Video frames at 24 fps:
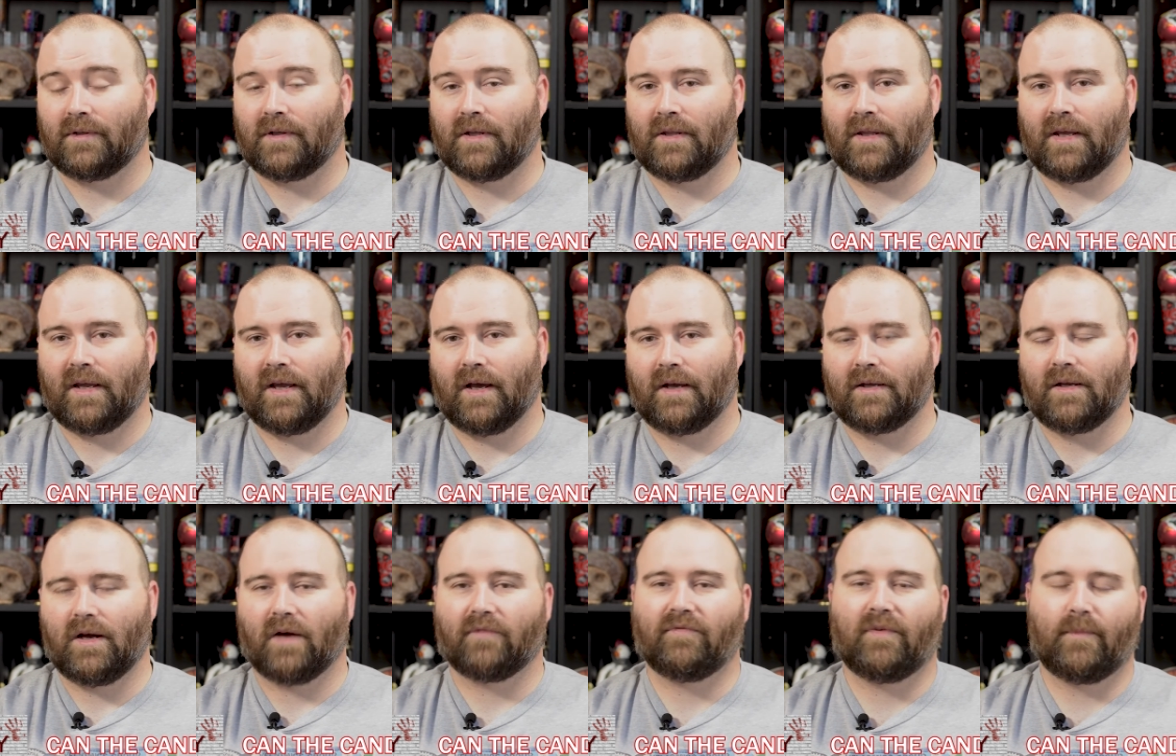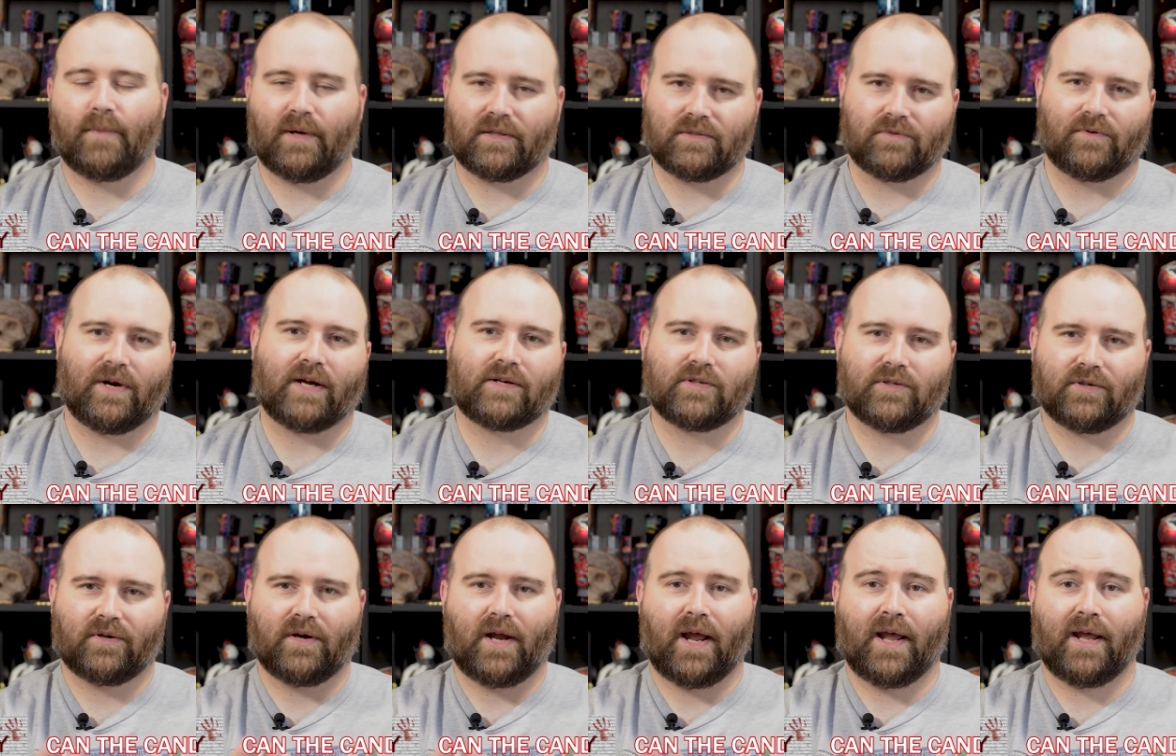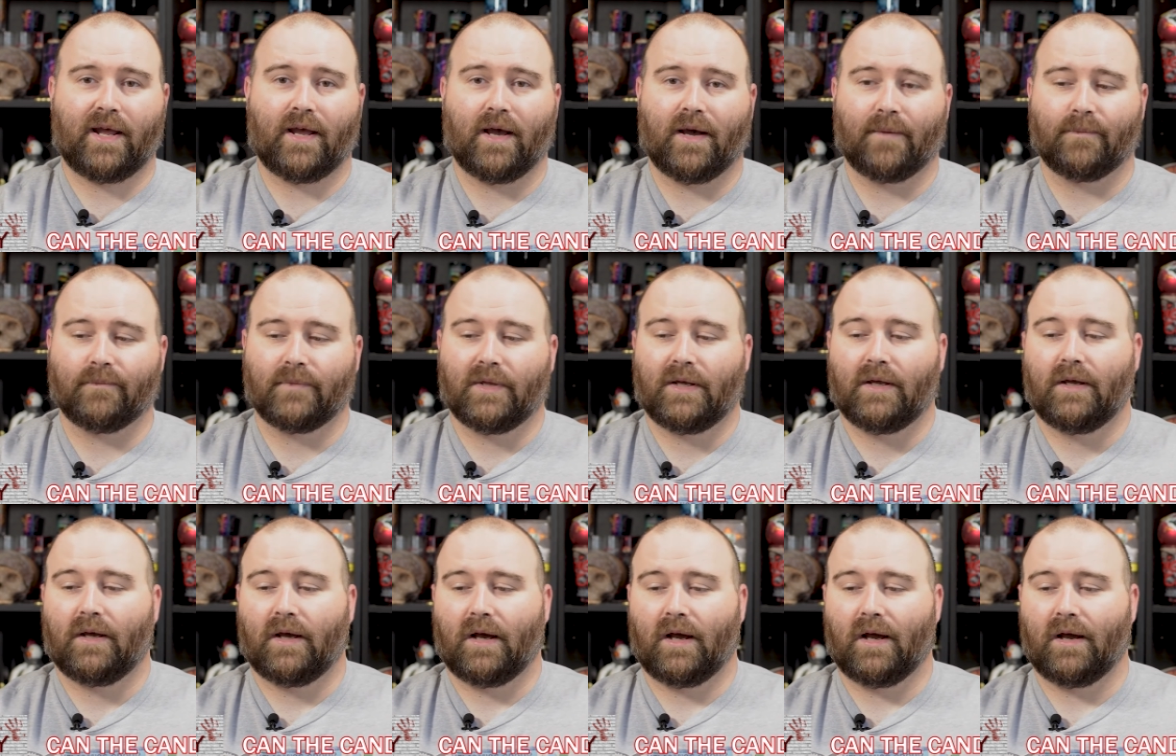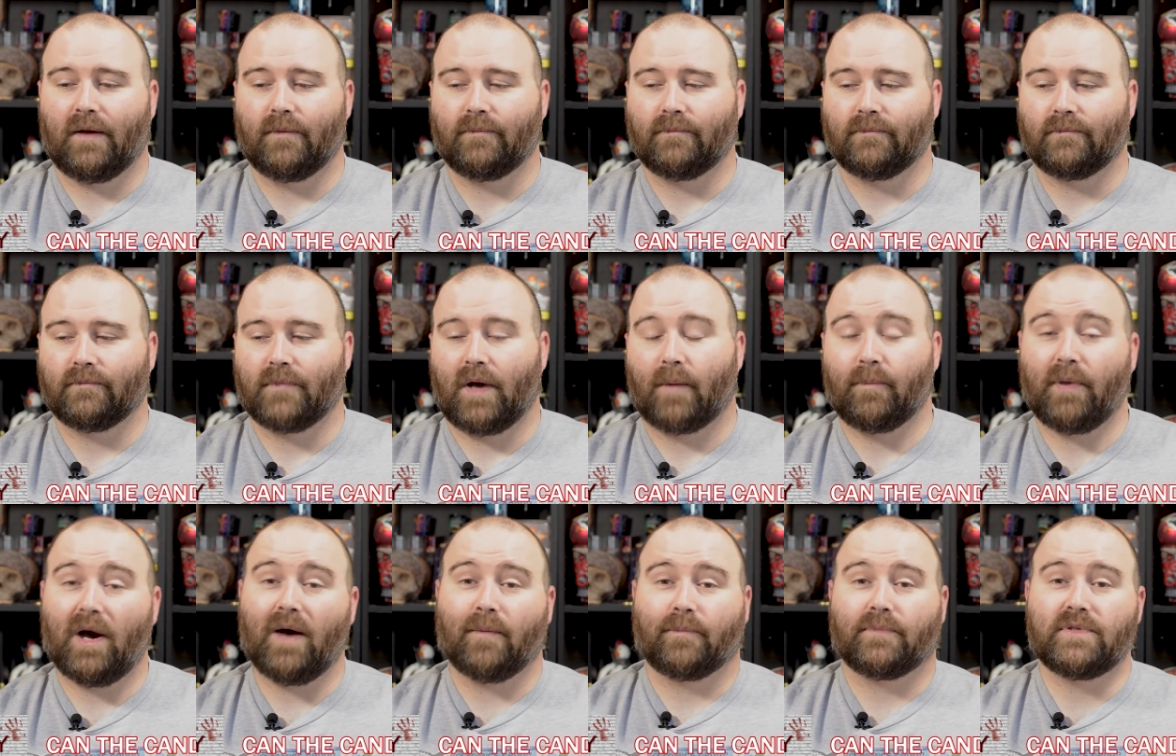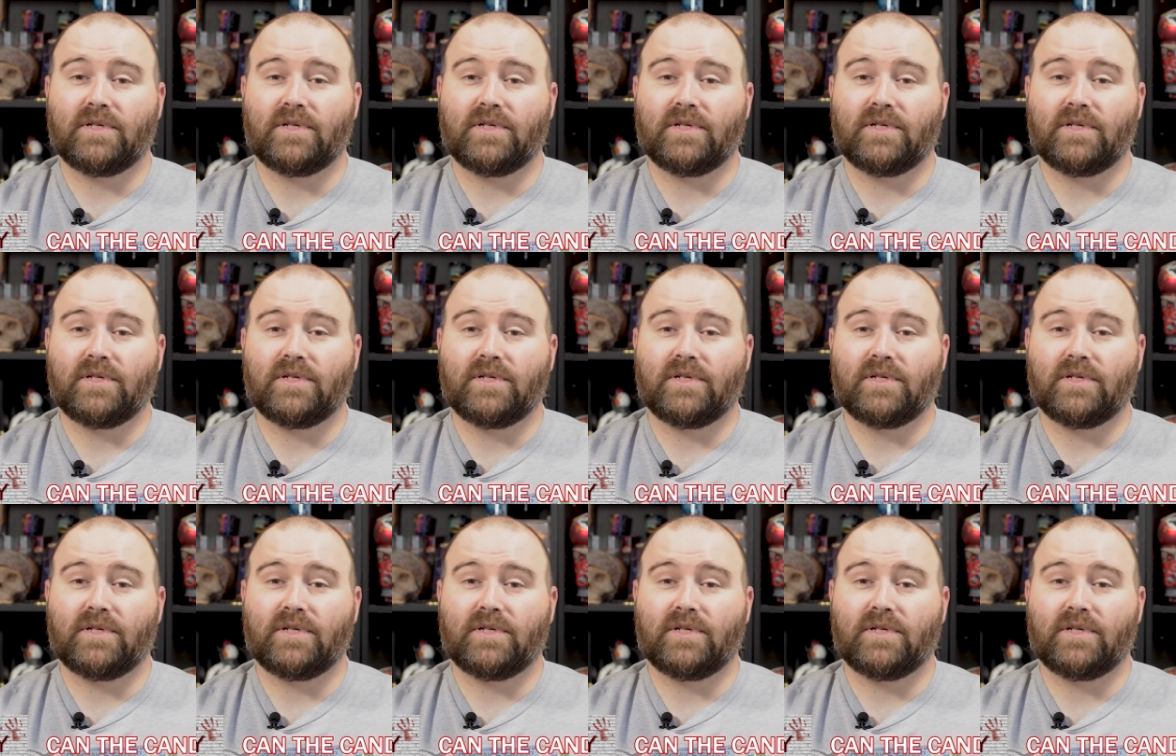young female director a bump